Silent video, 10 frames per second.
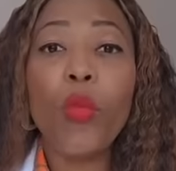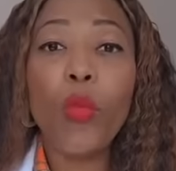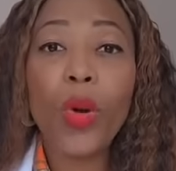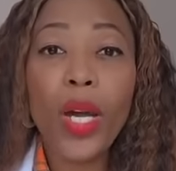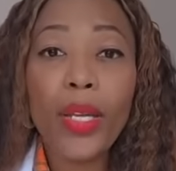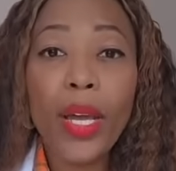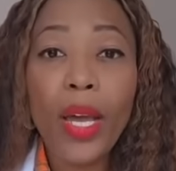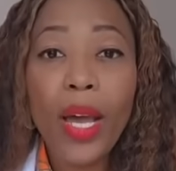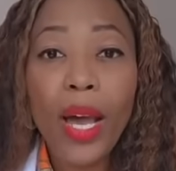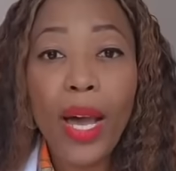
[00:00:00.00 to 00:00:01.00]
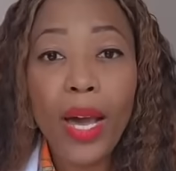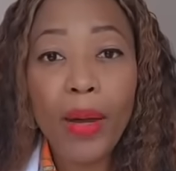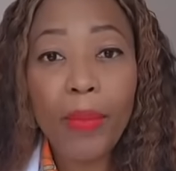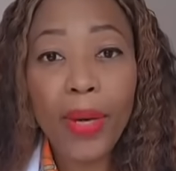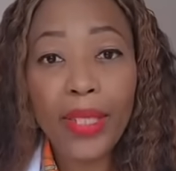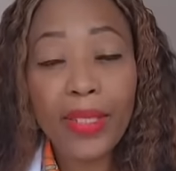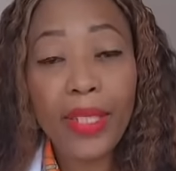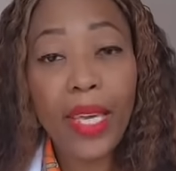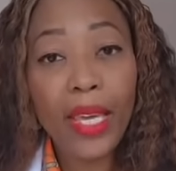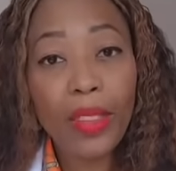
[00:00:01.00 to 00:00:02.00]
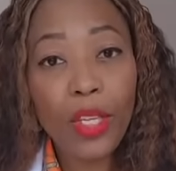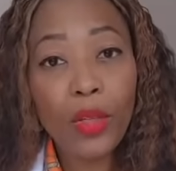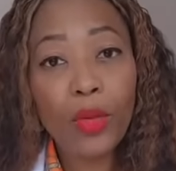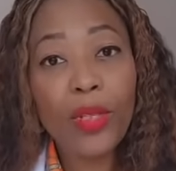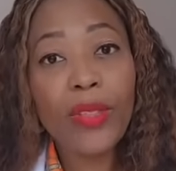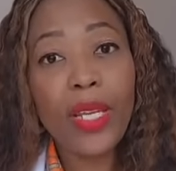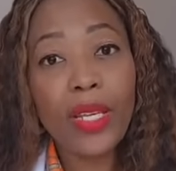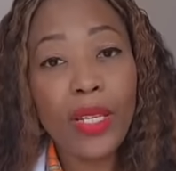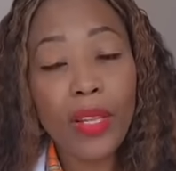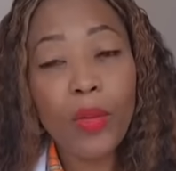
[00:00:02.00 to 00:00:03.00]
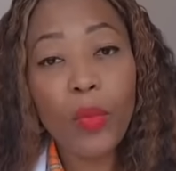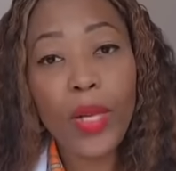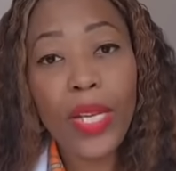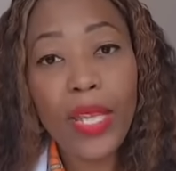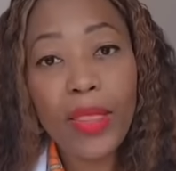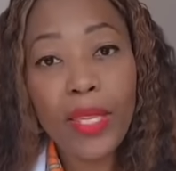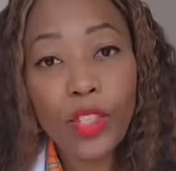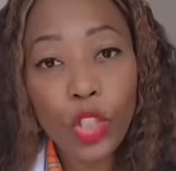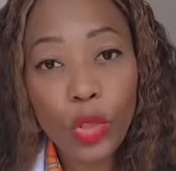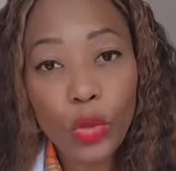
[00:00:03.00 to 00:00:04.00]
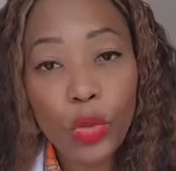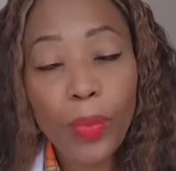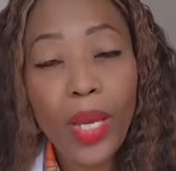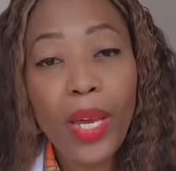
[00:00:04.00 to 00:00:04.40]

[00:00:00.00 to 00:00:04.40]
one pregnancy in the uterus and another one in the tube.